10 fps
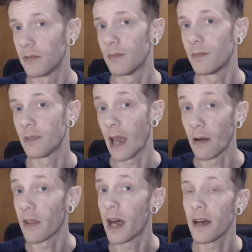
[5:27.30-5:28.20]

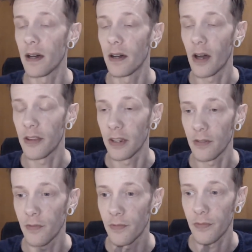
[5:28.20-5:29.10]
doubt that. Uh, I think
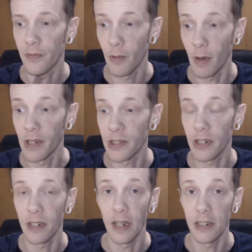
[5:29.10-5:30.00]
for once, I
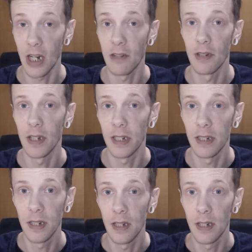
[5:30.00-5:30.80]
think they're genuinely,